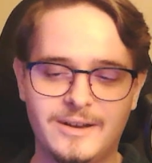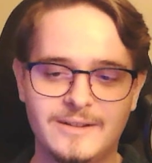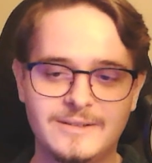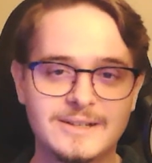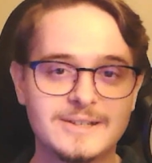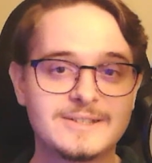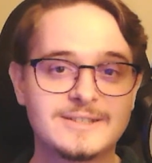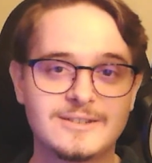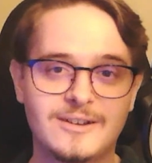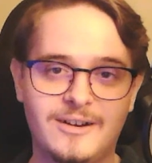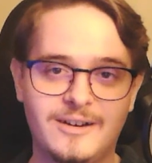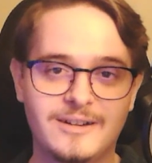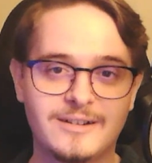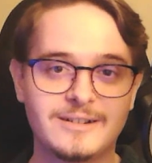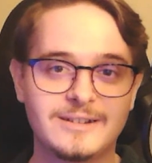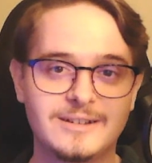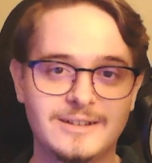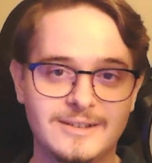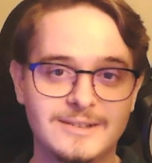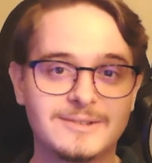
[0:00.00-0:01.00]
And this
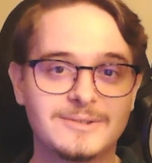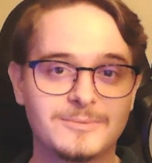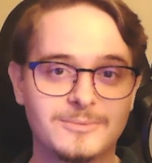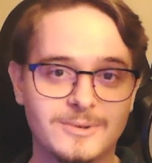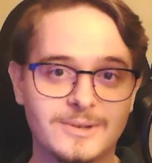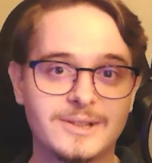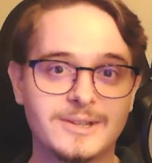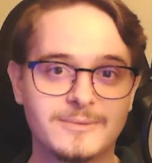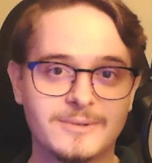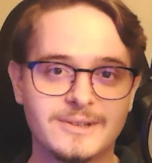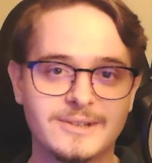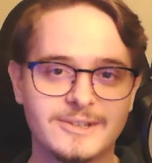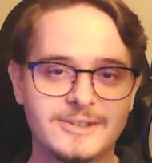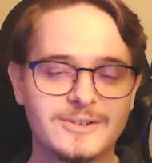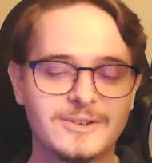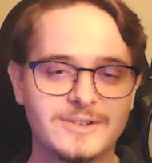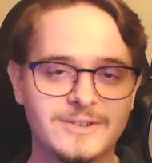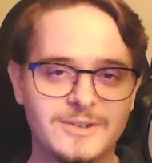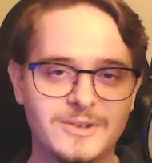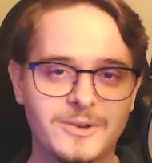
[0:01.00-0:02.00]
song is really, really
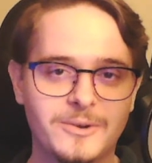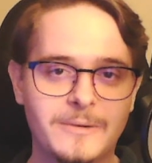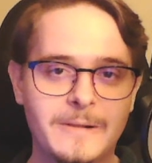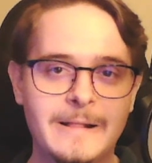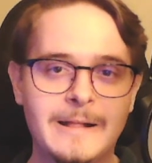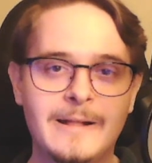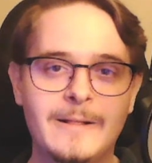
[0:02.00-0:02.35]
good too.